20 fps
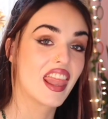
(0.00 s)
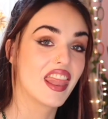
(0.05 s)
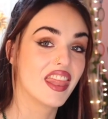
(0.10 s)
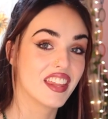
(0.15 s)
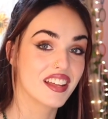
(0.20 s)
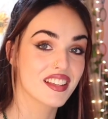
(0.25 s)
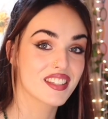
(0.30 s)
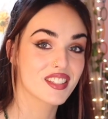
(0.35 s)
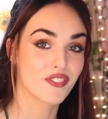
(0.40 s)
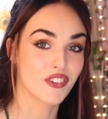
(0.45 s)

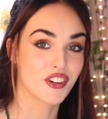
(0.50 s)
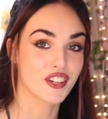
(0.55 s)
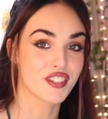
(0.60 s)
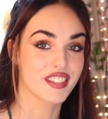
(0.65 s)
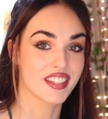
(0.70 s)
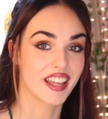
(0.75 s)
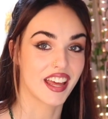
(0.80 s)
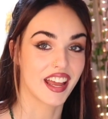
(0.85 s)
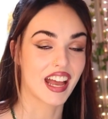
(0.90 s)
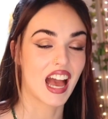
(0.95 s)
This
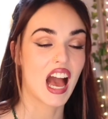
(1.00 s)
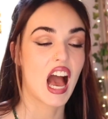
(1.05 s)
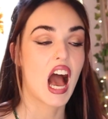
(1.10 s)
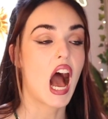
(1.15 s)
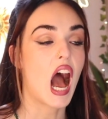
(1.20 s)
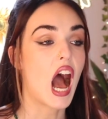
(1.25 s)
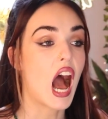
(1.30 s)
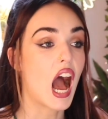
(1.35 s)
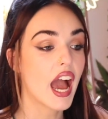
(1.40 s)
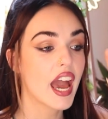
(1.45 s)
first thing,
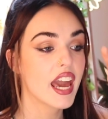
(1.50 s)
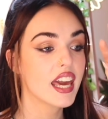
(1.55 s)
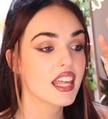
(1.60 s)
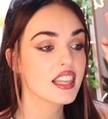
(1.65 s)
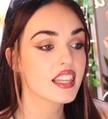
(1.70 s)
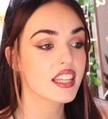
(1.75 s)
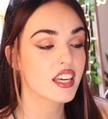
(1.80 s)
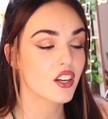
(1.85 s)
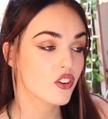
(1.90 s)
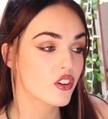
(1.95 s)

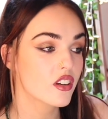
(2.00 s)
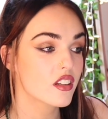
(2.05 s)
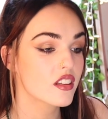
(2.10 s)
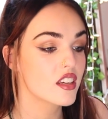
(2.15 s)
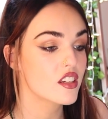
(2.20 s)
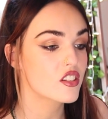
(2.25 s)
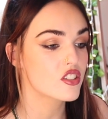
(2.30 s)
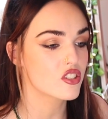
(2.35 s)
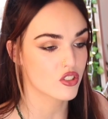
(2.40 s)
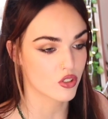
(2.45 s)
I
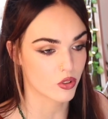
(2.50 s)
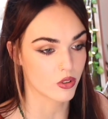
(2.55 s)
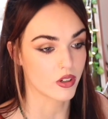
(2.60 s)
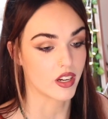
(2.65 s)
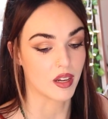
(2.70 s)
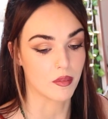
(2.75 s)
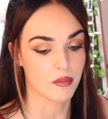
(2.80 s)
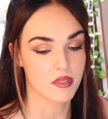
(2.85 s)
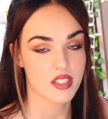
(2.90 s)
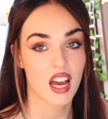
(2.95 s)
literally
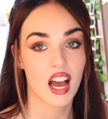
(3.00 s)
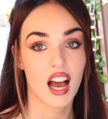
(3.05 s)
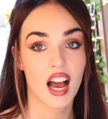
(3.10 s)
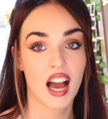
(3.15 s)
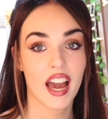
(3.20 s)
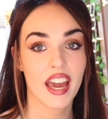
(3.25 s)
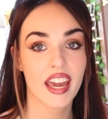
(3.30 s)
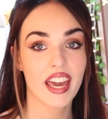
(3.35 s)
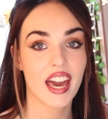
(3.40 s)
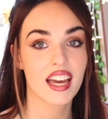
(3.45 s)
screamed.
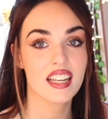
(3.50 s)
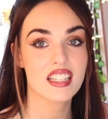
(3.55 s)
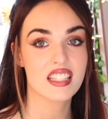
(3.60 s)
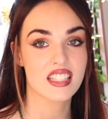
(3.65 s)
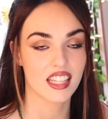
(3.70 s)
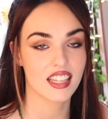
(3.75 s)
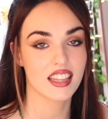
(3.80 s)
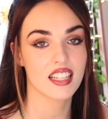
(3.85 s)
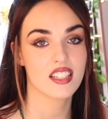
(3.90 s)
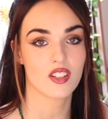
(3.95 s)
I had
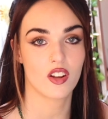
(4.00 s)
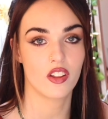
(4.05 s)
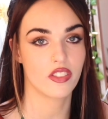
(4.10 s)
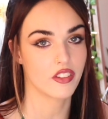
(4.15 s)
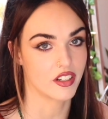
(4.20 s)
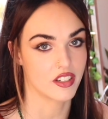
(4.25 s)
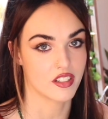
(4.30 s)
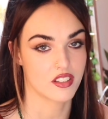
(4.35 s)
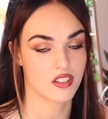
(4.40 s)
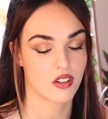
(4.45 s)
seen this on
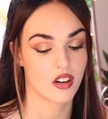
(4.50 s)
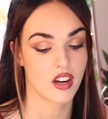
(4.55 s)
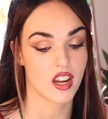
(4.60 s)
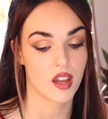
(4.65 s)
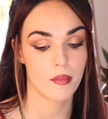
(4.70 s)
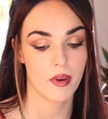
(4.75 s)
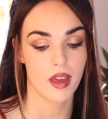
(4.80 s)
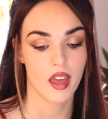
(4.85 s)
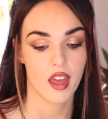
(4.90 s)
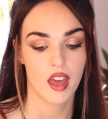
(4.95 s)
their
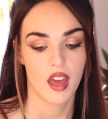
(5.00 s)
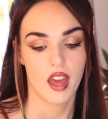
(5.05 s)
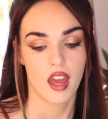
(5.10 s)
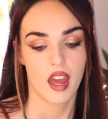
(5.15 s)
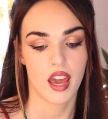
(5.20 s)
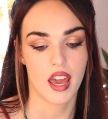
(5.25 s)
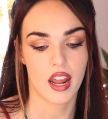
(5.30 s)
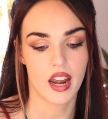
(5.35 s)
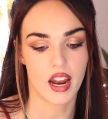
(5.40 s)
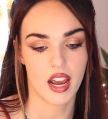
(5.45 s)
Instagram,
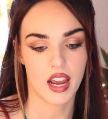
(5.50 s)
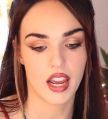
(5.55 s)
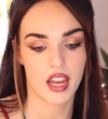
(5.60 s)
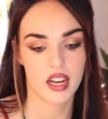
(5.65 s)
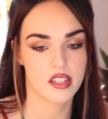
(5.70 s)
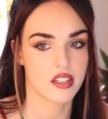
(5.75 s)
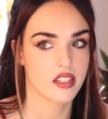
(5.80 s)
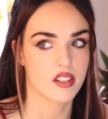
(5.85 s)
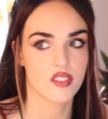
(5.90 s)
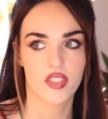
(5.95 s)
and
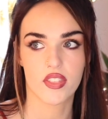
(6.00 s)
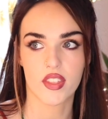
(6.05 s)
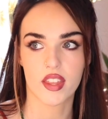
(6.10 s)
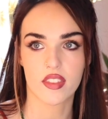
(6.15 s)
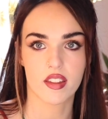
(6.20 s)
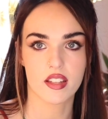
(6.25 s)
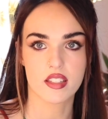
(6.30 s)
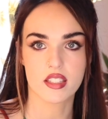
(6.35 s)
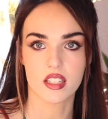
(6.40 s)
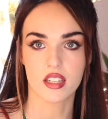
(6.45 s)
I didn't even
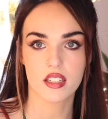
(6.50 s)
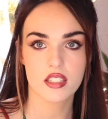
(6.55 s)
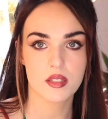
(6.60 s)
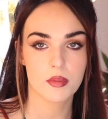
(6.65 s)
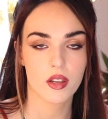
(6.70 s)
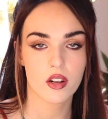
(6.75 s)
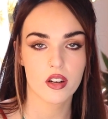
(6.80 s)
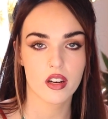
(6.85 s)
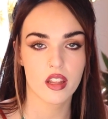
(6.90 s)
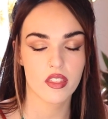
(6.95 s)
think they'd send it
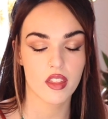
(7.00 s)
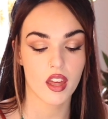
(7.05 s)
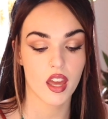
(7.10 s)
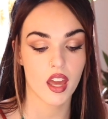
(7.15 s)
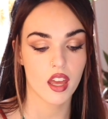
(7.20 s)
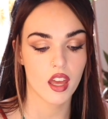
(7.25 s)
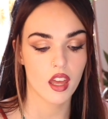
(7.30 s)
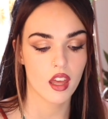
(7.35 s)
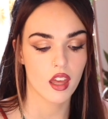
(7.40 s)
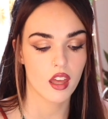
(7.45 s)
to me or
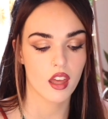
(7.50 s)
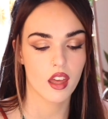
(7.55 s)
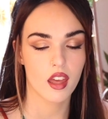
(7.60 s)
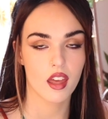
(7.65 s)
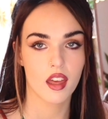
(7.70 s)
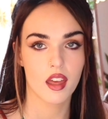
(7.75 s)
anything.